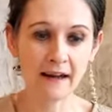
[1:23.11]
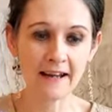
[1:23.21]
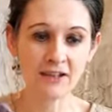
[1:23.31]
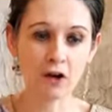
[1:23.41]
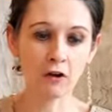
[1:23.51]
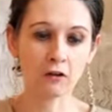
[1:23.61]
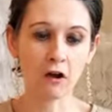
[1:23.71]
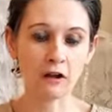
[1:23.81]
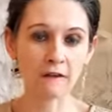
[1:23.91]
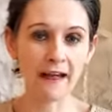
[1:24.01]
It's got a
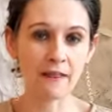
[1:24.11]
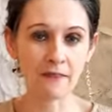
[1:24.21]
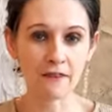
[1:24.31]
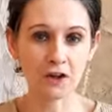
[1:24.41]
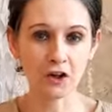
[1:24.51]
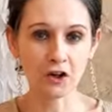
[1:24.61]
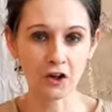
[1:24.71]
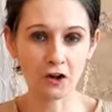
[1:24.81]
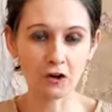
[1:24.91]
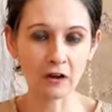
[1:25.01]
lot of length and
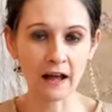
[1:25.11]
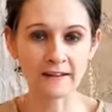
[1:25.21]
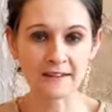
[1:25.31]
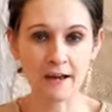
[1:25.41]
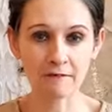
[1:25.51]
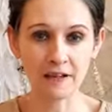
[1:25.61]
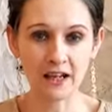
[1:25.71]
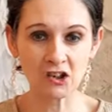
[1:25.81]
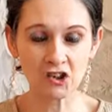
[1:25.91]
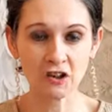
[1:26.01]
curl and
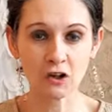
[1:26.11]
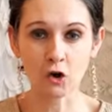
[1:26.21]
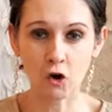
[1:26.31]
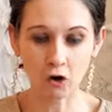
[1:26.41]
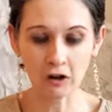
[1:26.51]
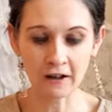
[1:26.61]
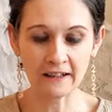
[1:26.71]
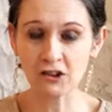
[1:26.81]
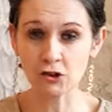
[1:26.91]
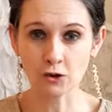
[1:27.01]
definition and colour and
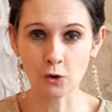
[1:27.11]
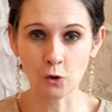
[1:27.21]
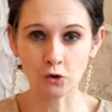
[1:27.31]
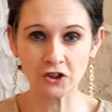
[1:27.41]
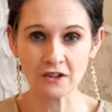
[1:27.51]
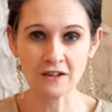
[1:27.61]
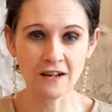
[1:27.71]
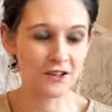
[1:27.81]
it's just gorgeous.